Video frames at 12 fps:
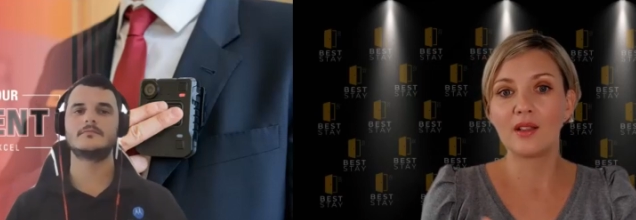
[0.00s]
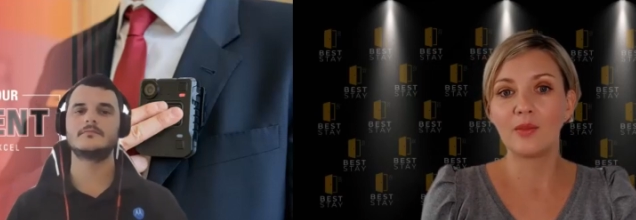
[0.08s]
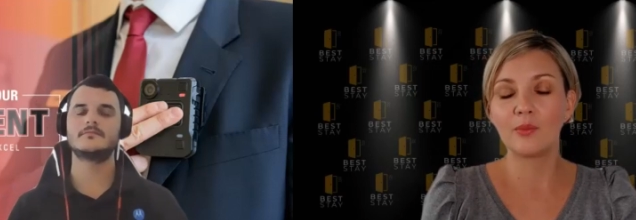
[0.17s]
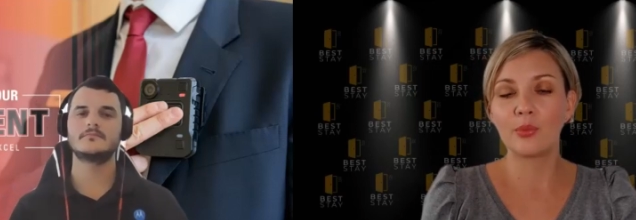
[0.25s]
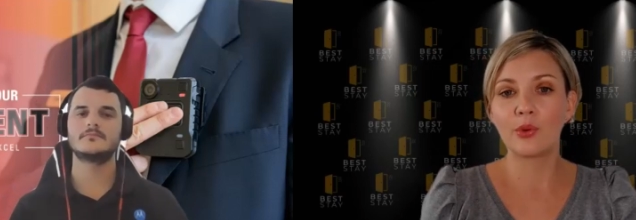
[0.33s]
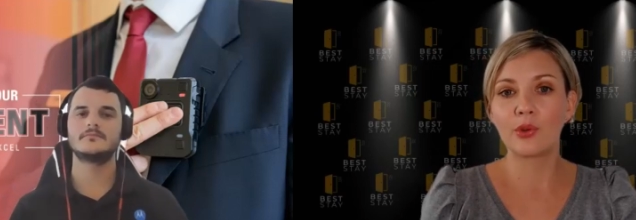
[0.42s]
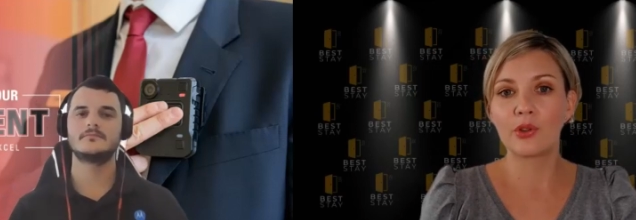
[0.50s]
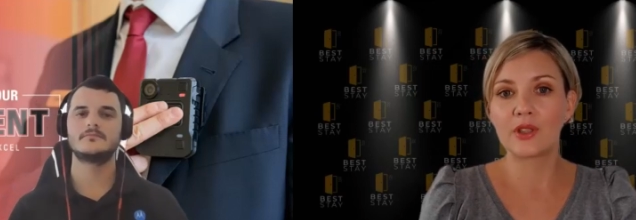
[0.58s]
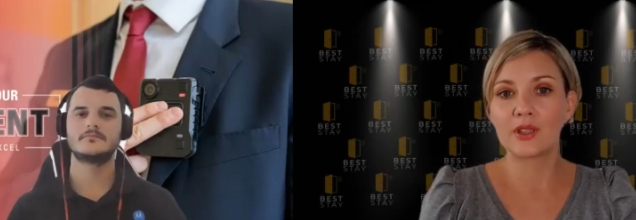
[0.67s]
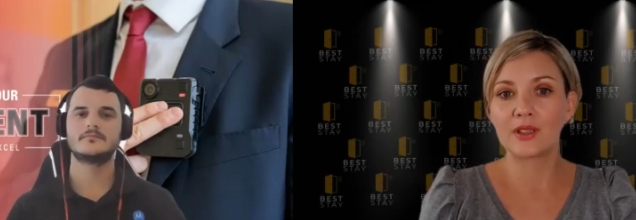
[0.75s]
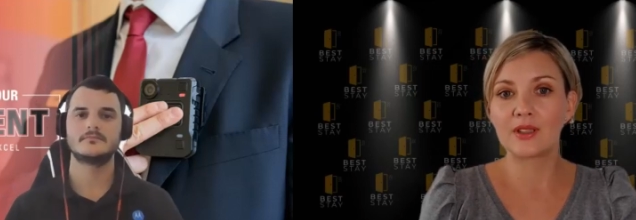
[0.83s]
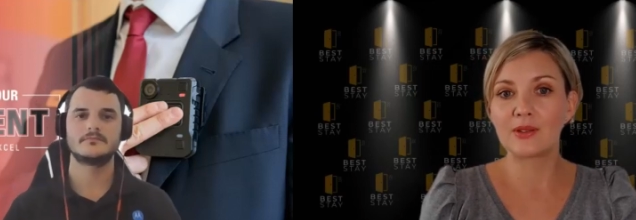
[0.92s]

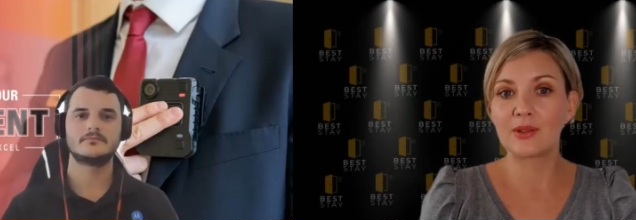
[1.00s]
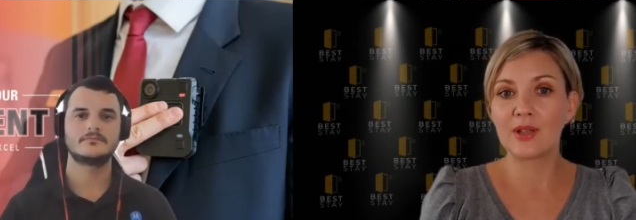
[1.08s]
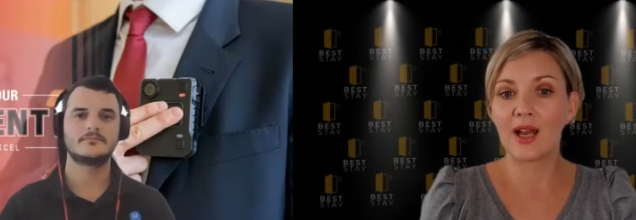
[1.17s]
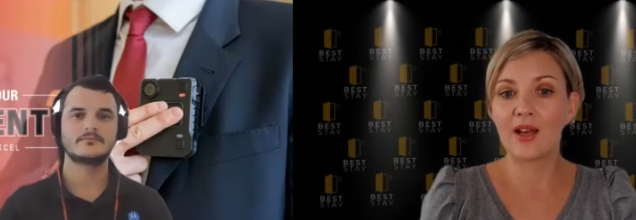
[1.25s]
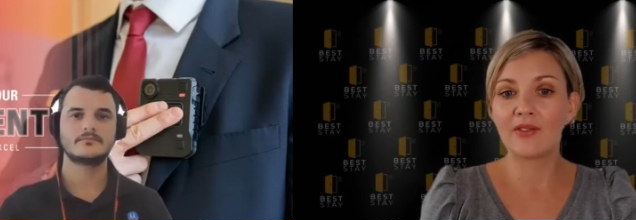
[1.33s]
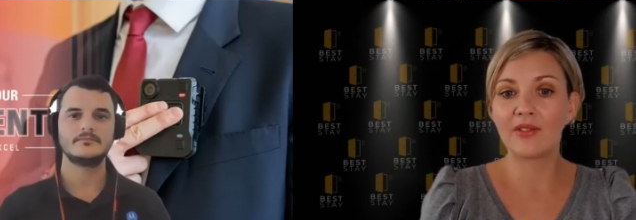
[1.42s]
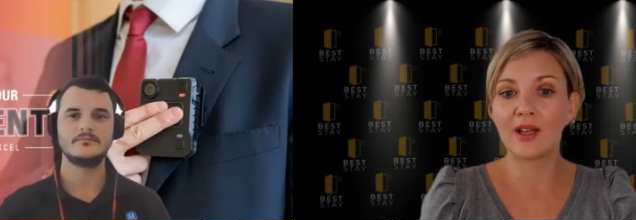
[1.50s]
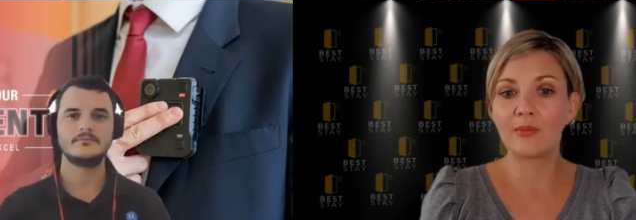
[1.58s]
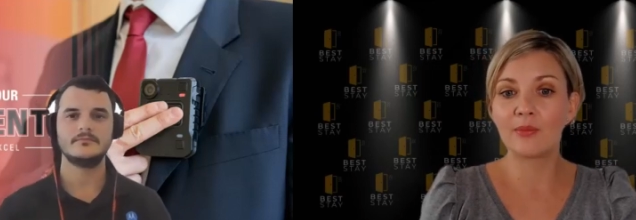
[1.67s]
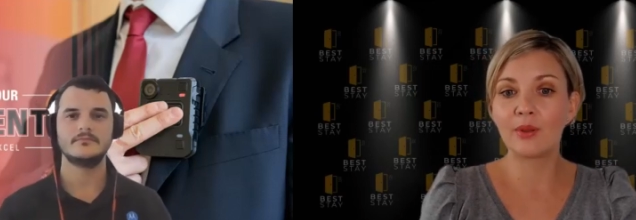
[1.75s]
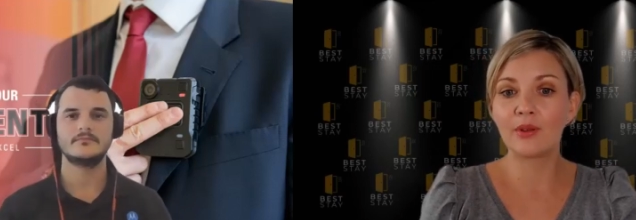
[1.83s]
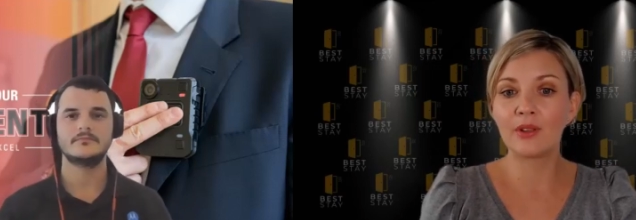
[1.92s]
Speaker 1: important to have
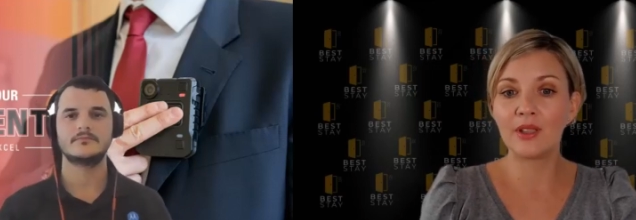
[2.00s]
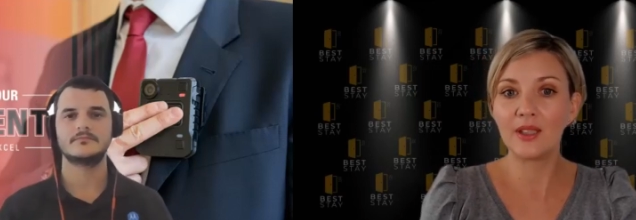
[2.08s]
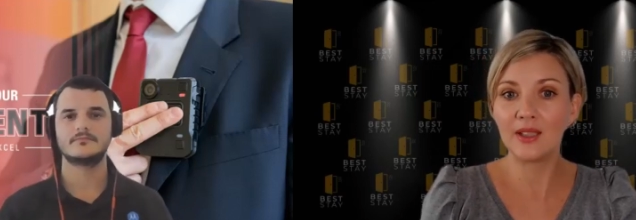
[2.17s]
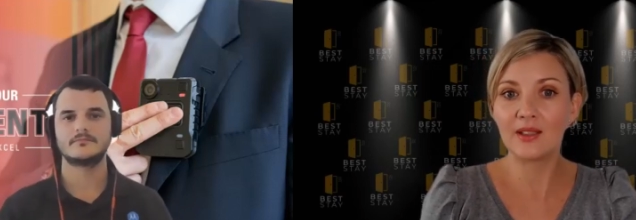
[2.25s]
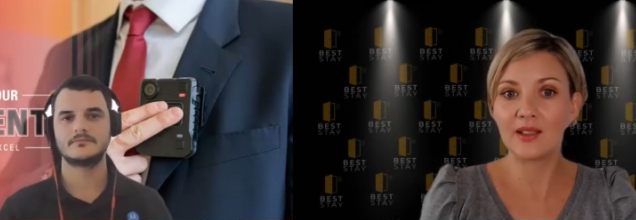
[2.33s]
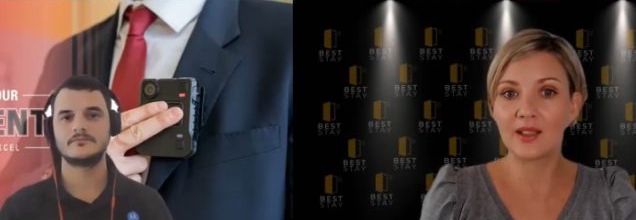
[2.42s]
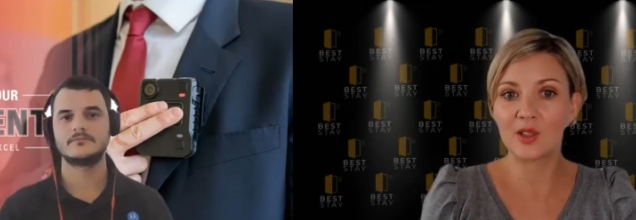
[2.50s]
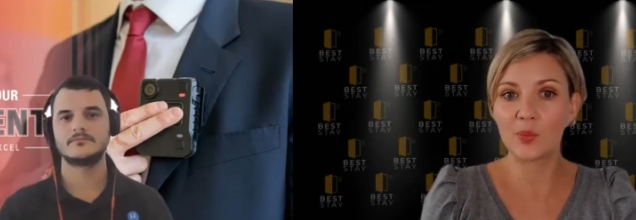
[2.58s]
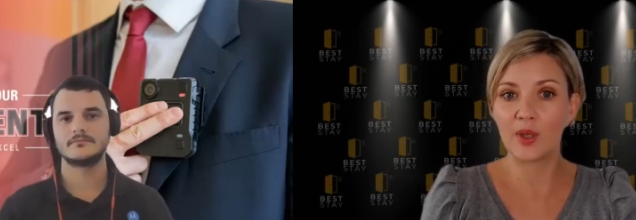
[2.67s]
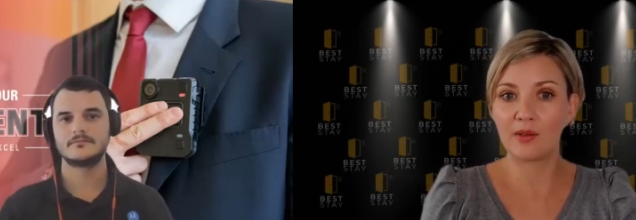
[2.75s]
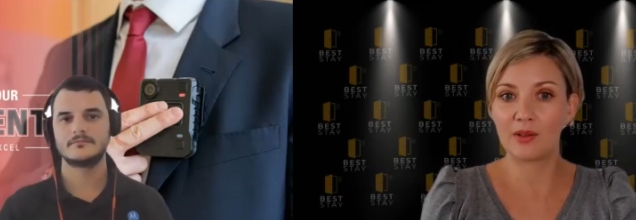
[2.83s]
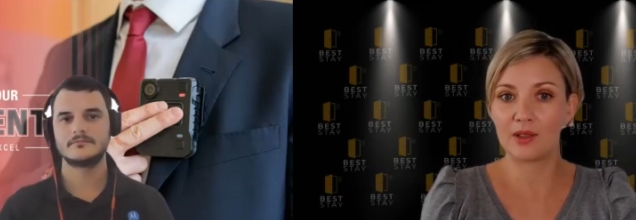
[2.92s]
employee
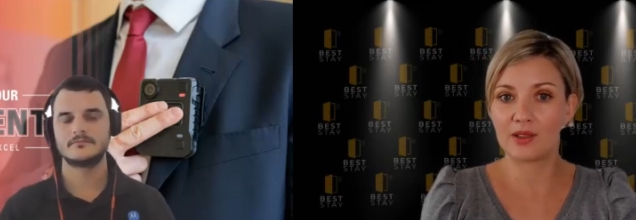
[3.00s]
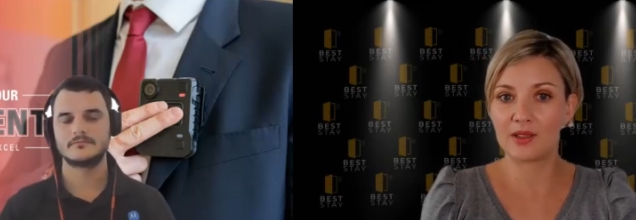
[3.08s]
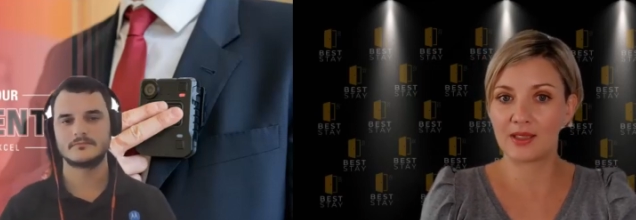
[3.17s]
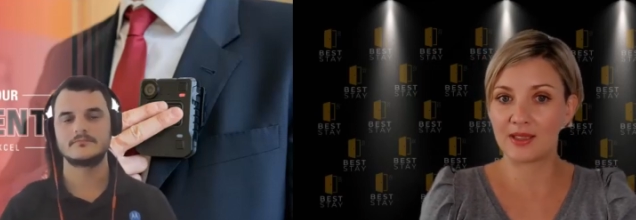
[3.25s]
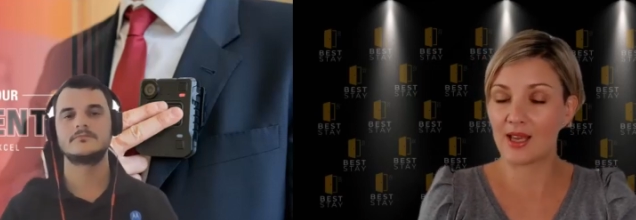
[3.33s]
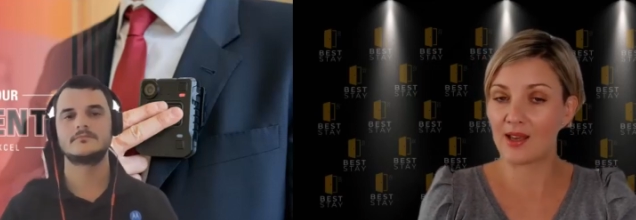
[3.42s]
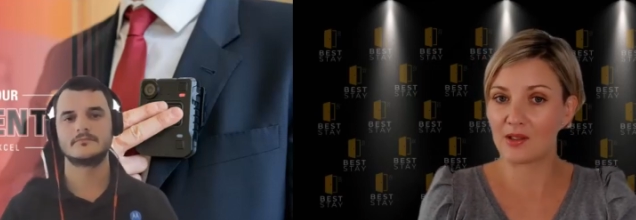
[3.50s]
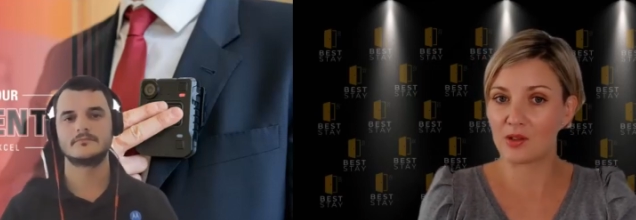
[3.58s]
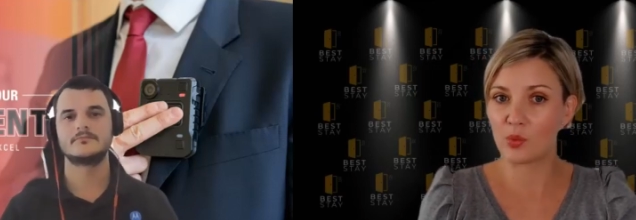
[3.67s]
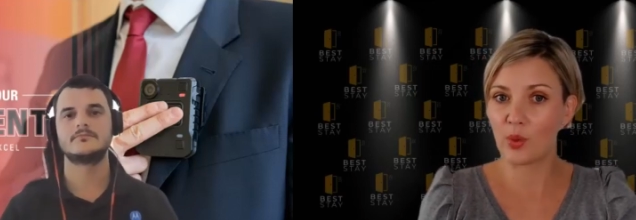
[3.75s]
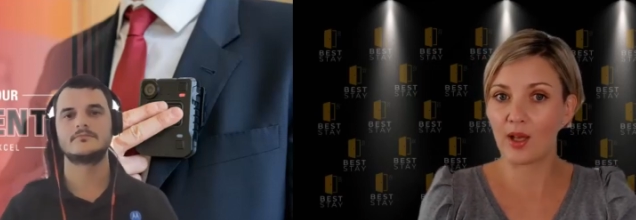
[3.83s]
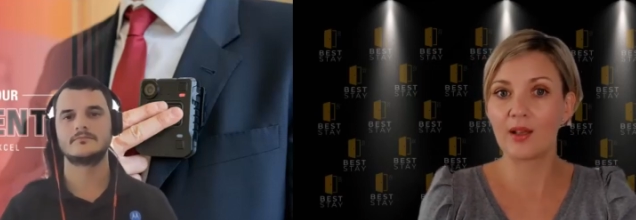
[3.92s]
experience
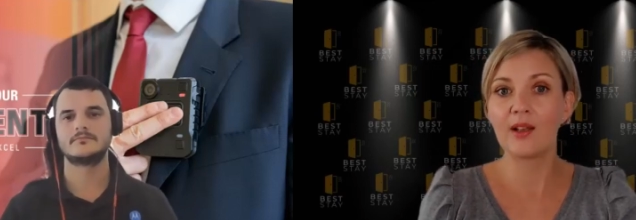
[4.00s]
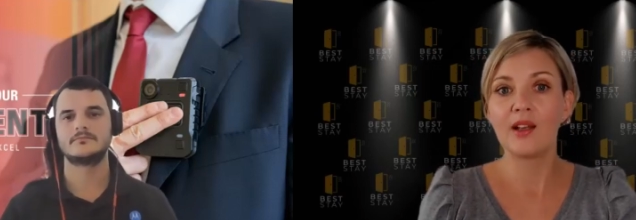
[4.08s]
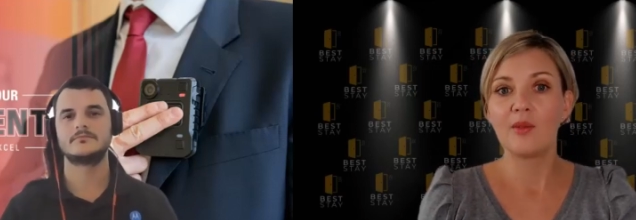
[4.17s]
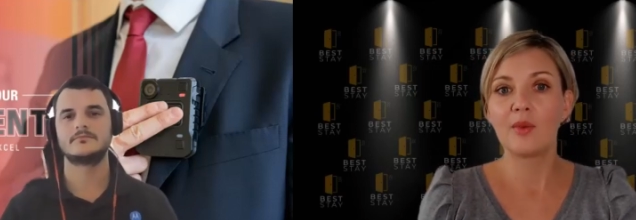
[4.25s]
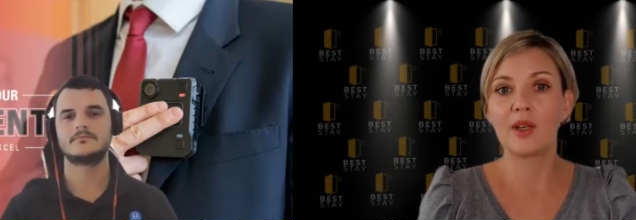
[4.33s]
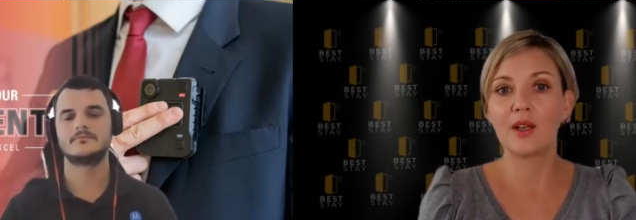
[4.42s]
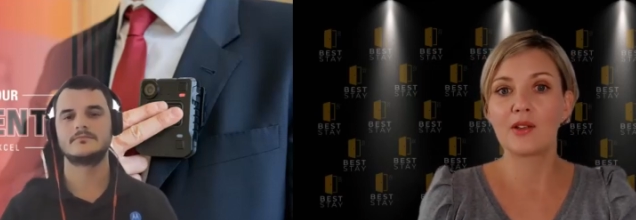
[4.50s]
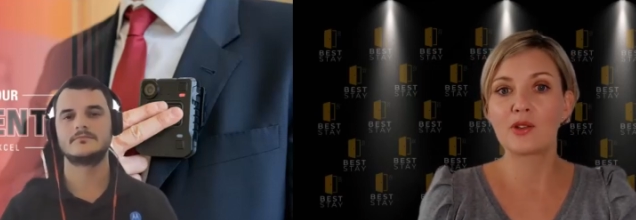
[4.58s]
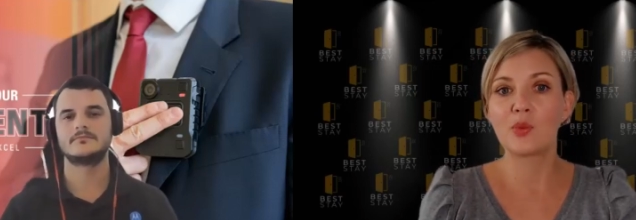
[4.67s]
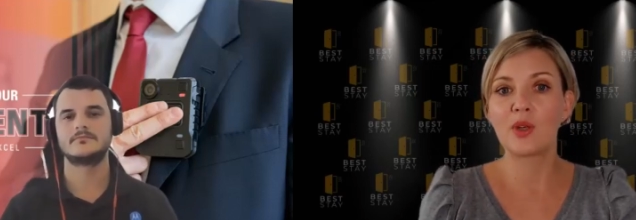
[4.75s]
as well because